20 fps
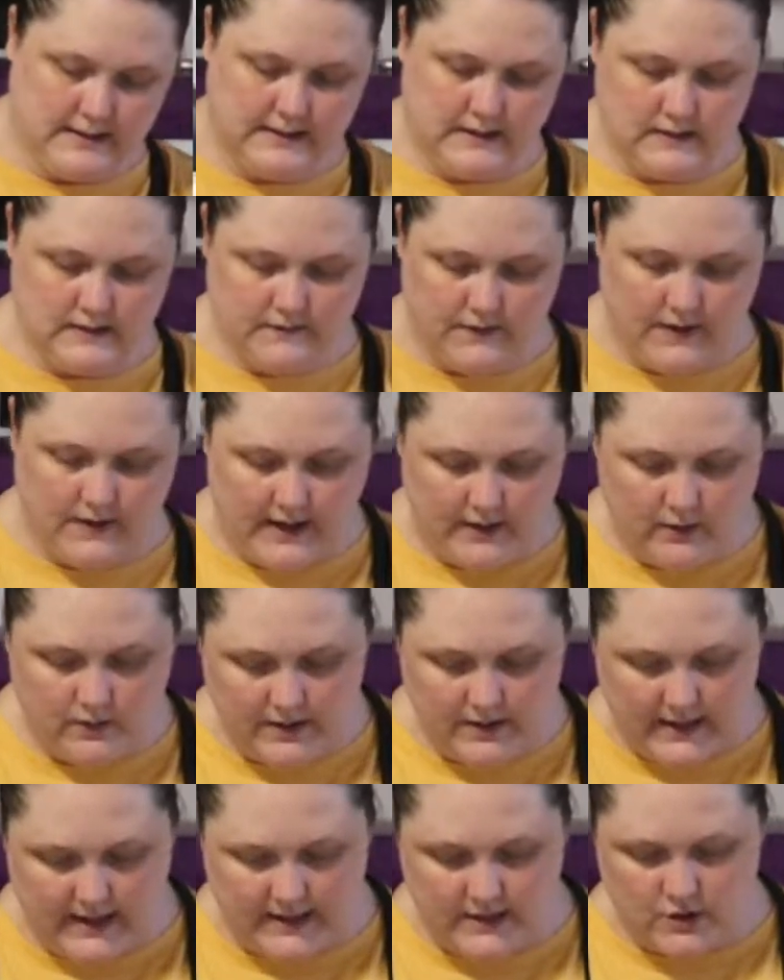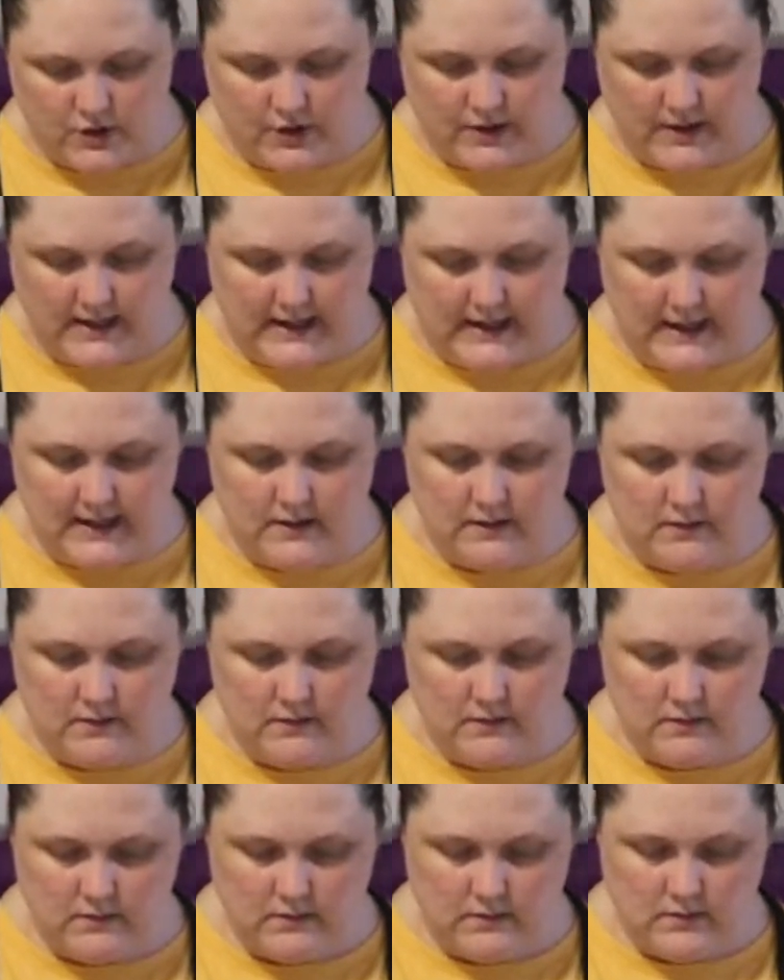vinyl that I don't need,
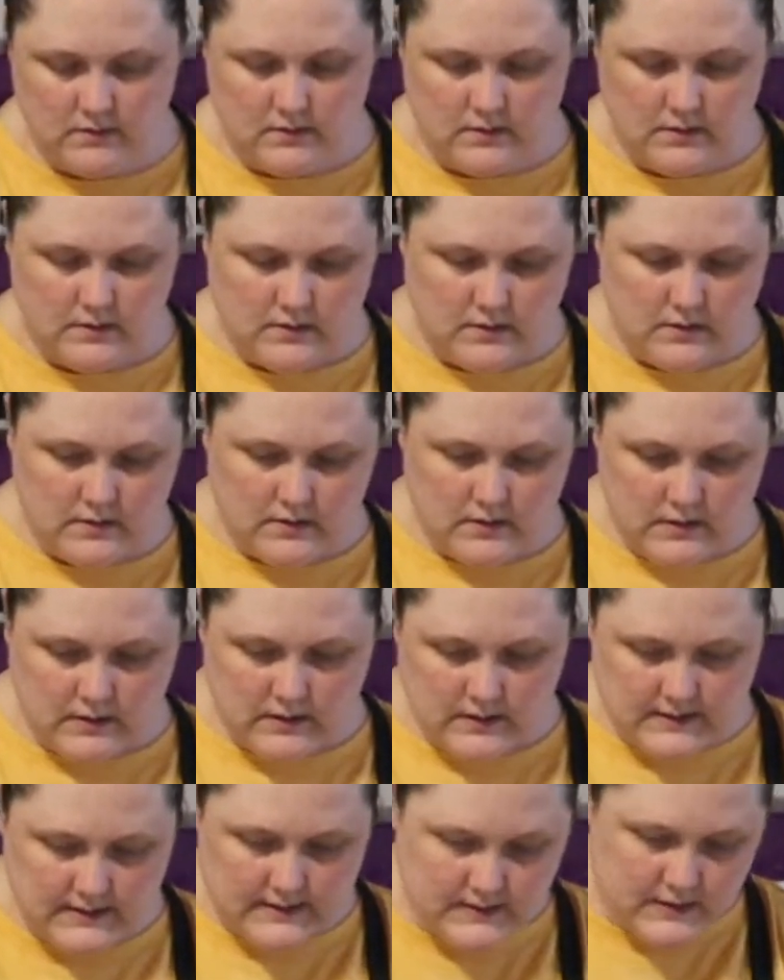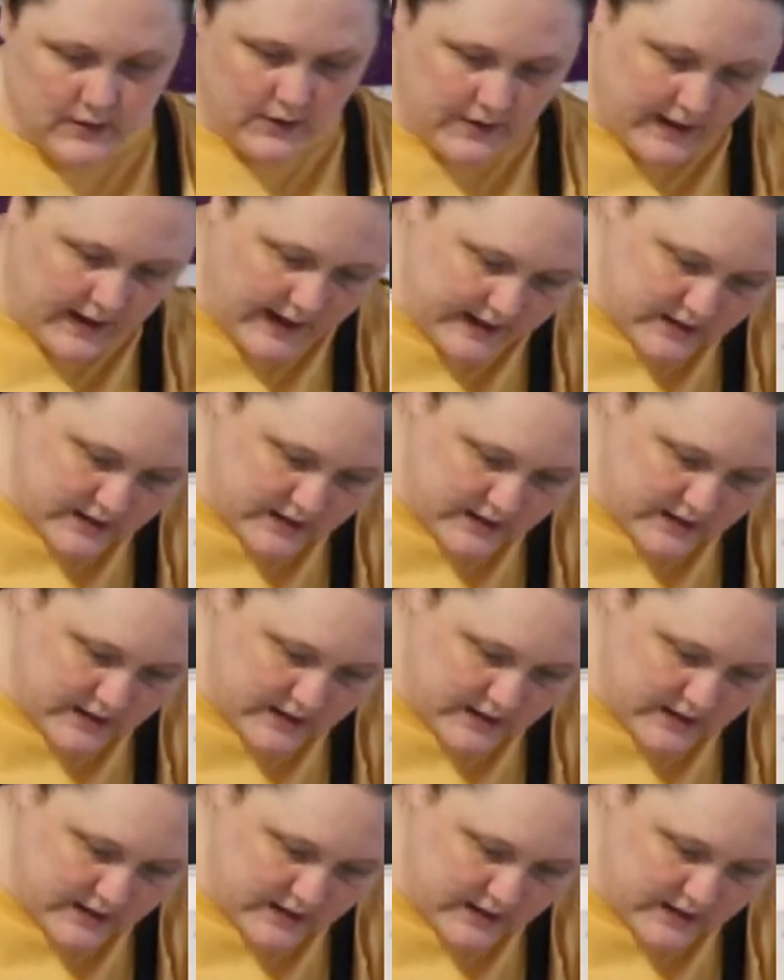so that I don't